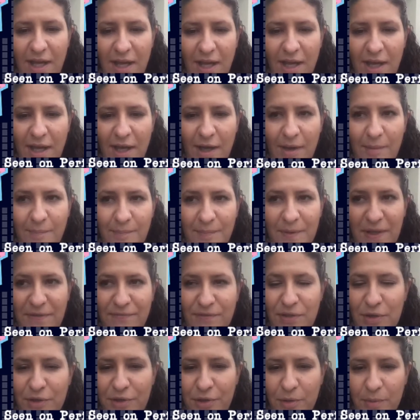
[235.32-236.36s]
Um,
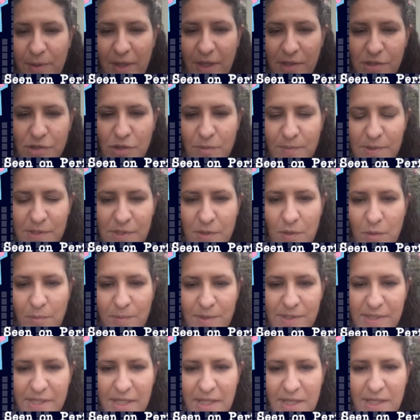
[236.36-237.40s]
if you don't know what October
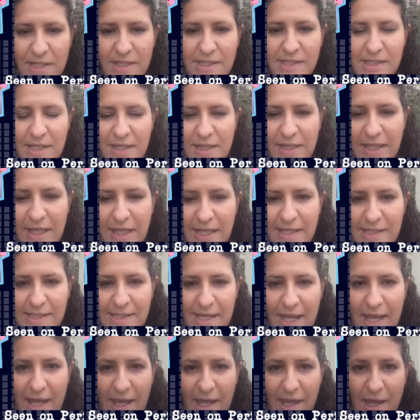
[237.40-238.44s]
Scopers is, it is
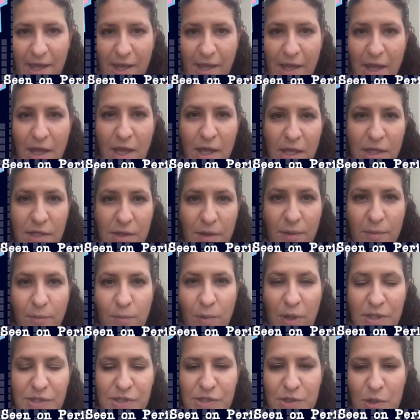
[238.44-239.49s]
a
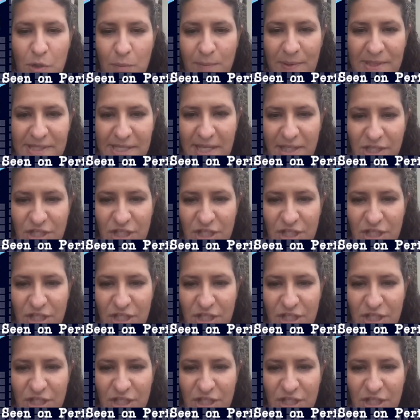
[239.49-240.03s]
one scope a day